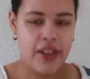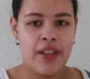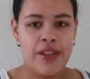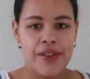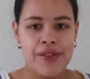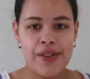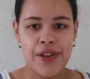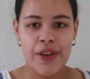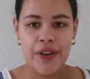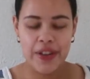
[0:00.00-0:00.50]

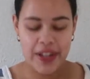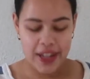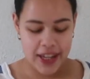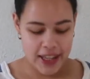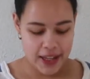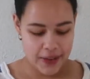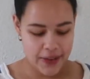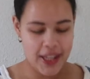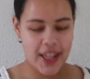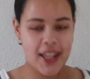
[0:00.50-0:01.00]
So
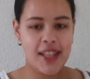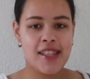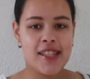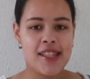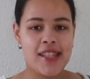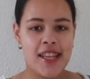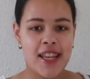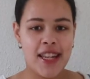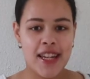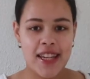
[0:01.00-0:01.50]
now we can
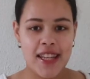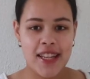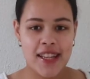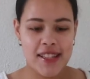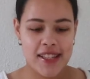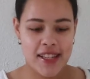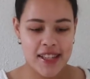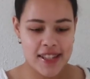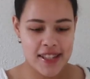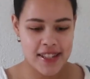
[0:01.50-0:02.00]
set
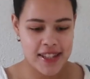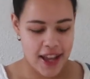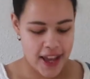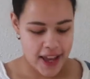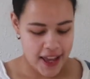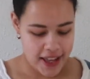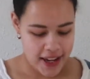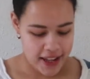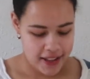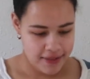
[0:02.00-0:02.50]
this
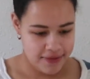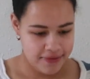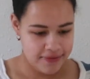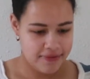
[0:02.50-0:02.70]
aside.